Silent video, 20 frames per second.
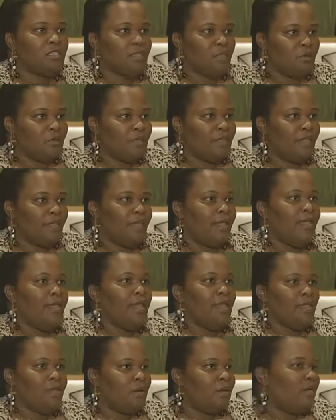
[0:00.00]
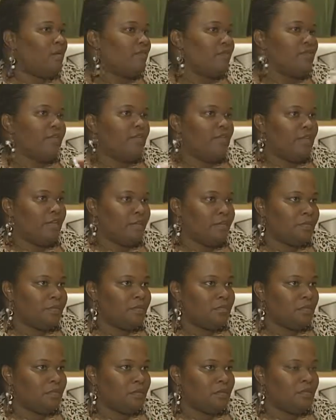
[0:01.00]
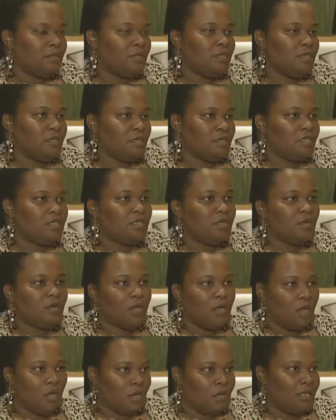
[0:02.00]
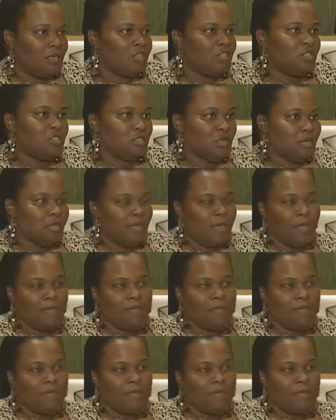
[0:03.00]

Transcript: know that he'll have a little help to get into college, some